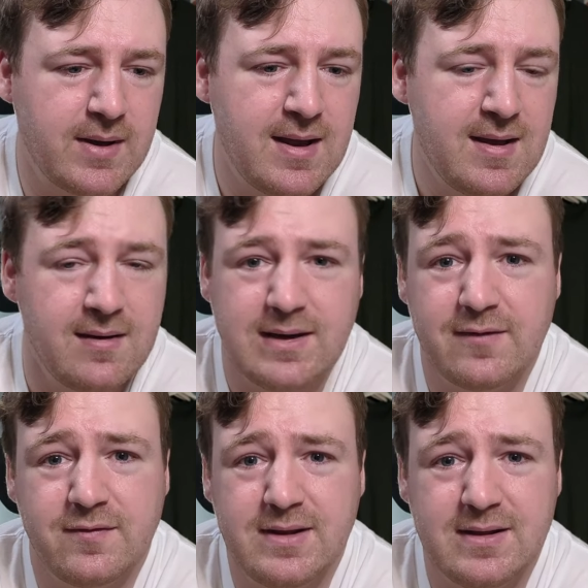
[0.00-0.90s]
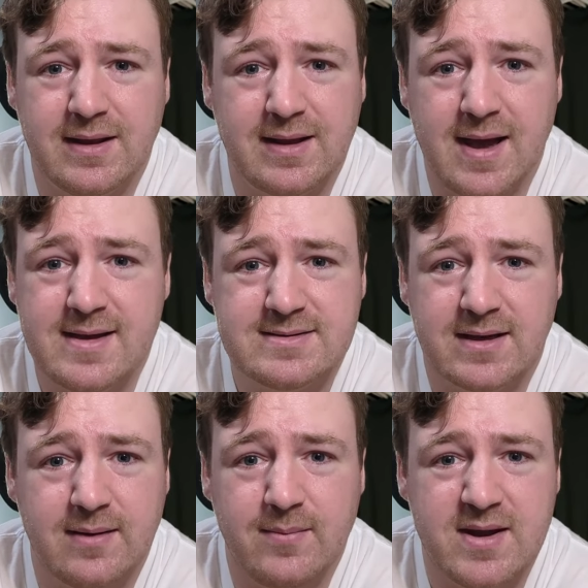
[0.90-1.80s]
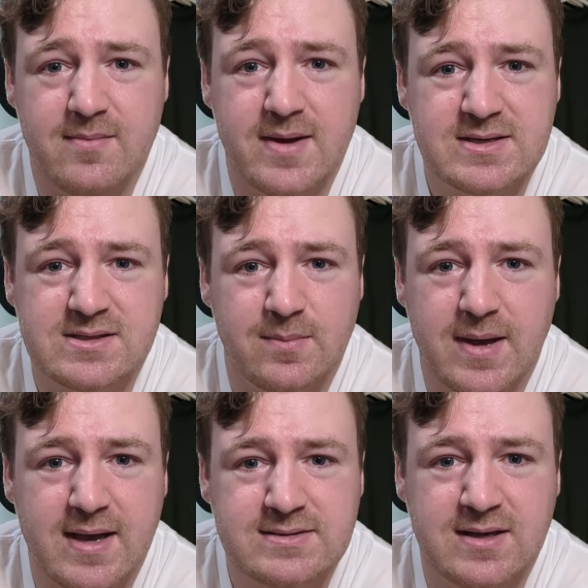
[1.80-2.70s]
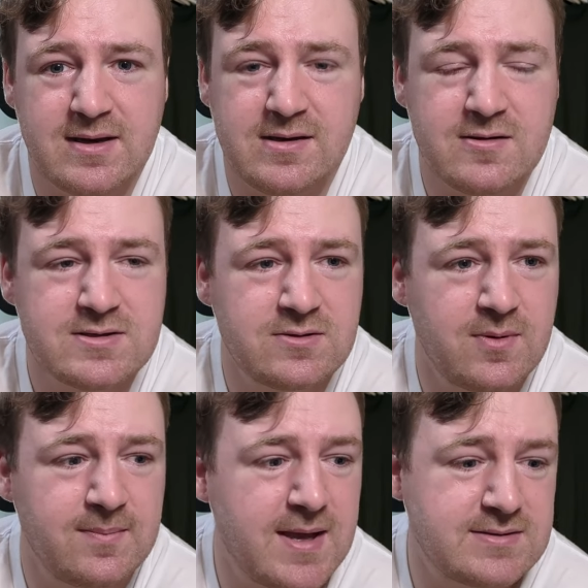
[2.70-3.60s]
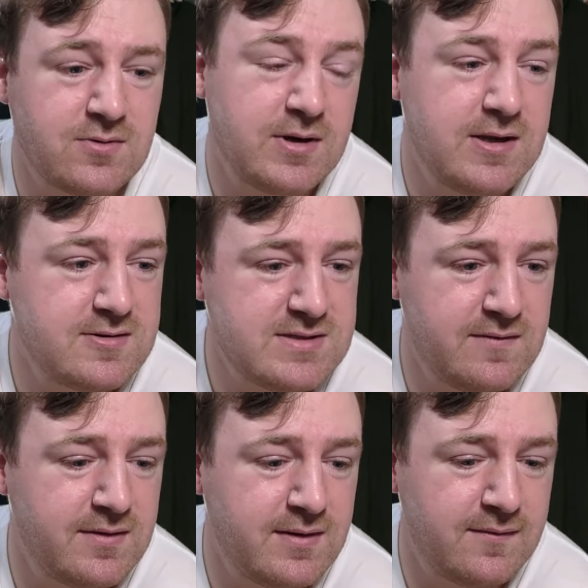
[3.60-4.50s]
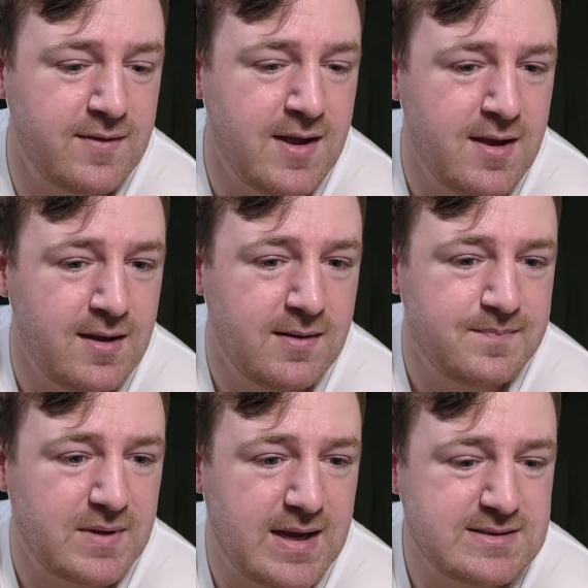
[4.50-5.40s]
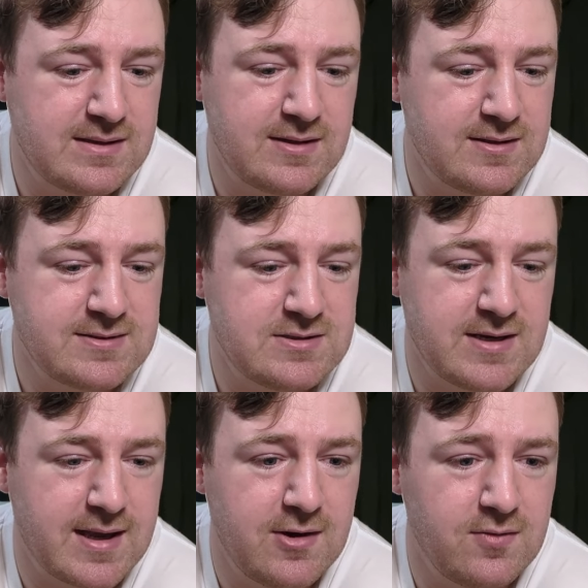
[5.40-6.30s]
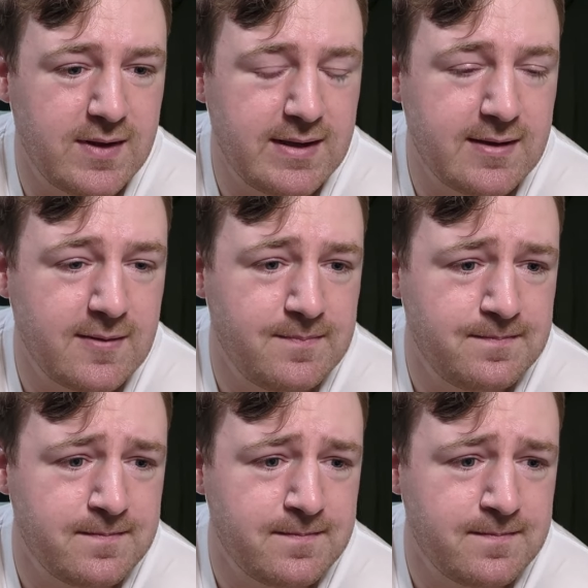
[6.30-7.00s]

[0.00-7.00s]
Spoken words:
But definitely like guys that I might have missed the past 10 years, past 20 years, even the guys that I should check out. Like